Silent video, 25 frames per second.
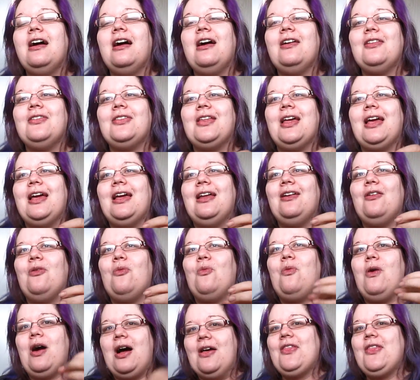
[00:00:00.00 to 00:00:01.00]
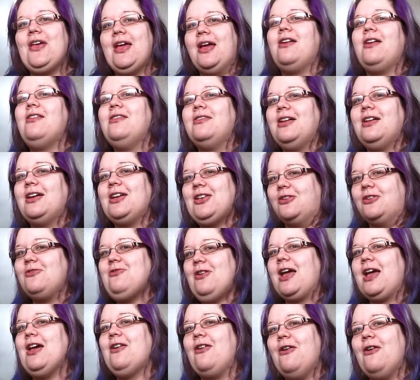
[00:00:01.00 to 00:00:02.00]
then why the hell are you
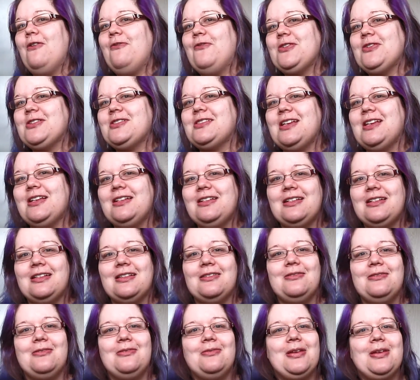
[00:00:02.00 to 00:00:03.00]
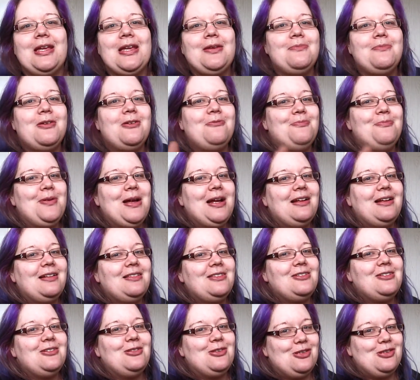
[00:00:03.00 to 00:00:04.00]
head office sending the email back
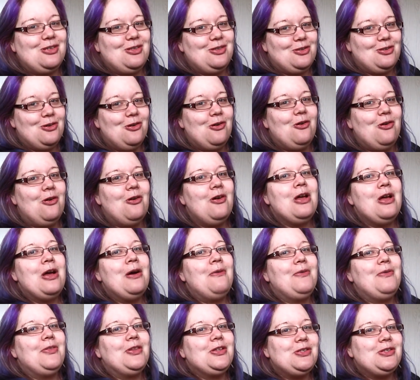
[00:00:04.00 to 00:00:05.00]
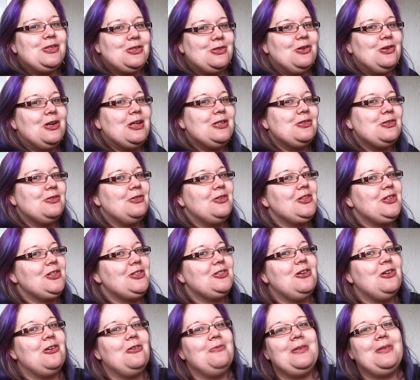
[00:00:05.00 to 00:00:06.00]
to the store when the store has already
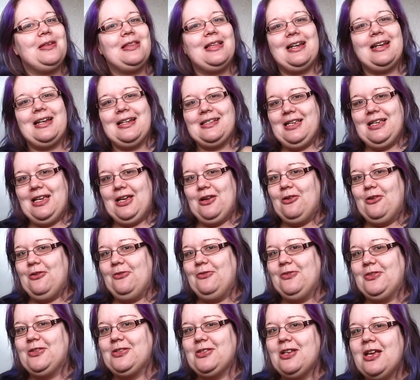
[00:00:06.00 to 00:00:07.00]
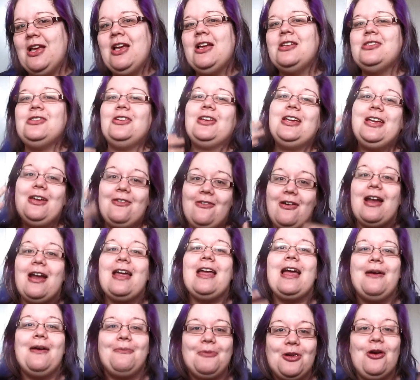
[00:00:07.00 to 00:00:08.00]
told me that it's head office? So here I
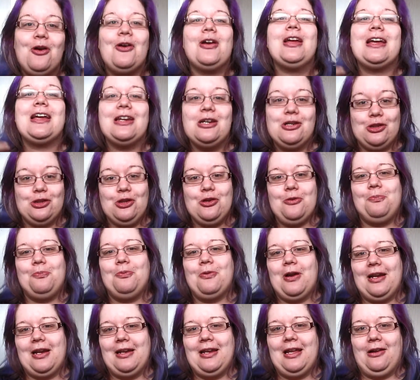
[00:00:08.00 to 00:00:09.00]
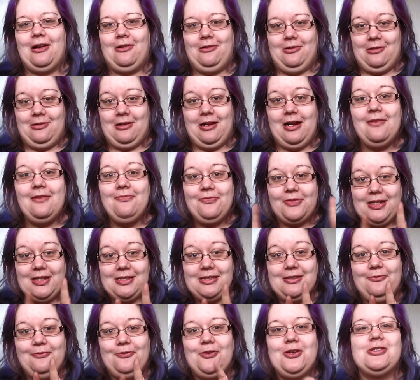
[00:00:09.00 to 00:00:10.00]
am going in a loop right now, alright?
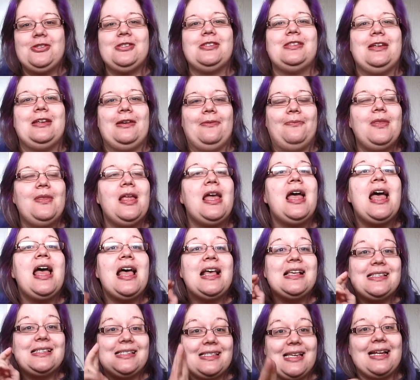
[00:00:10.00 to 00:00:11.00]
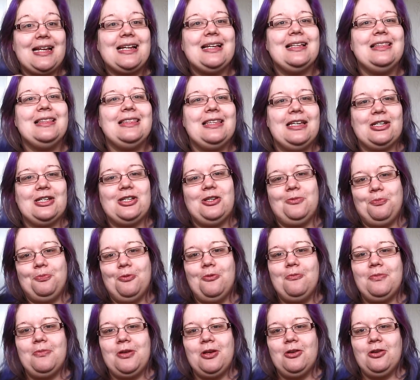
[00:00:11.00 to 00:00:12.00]
That's the first thing. Second thing, she
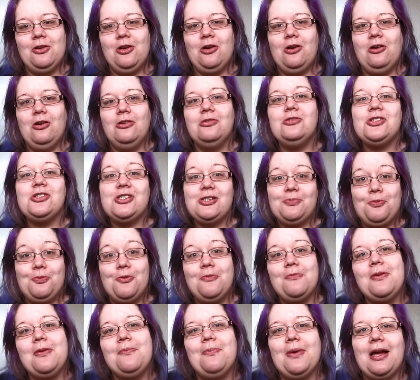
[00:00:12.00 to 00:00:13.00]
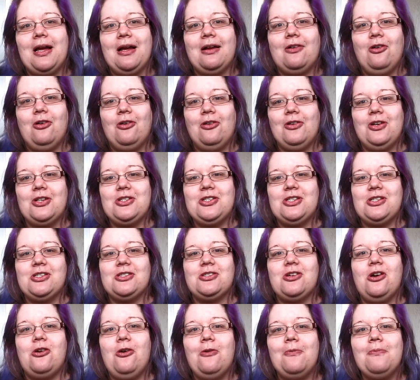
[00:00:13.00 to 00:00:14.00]
put me on hold, she's put me back on and she's
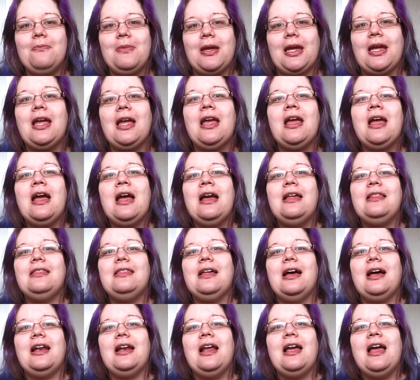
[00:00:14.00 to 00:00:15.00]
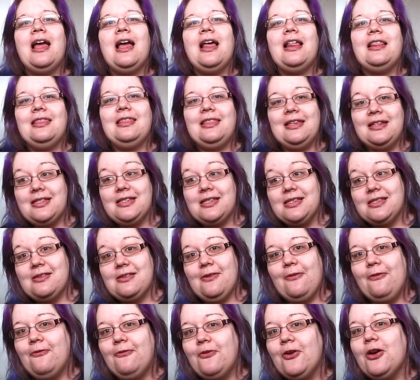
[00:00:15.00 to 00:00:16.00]
told me that this is the
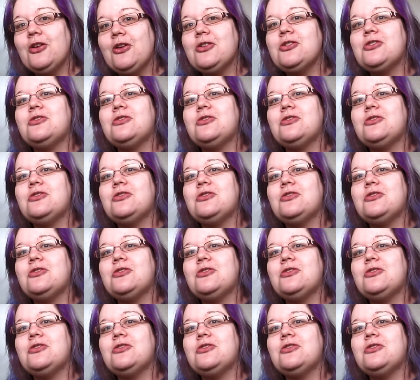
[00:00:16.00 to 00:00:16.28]
first